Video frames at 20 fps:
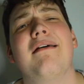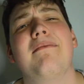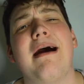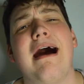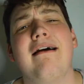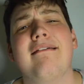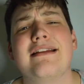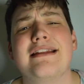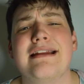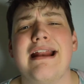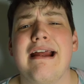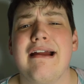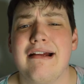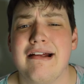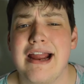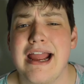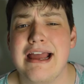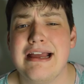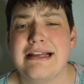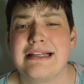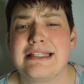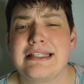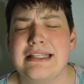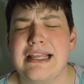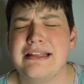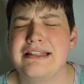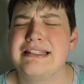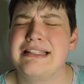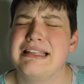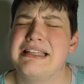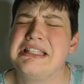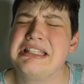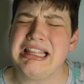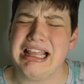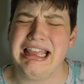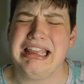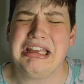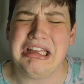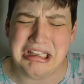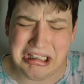about Daenerys.
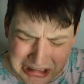It's like,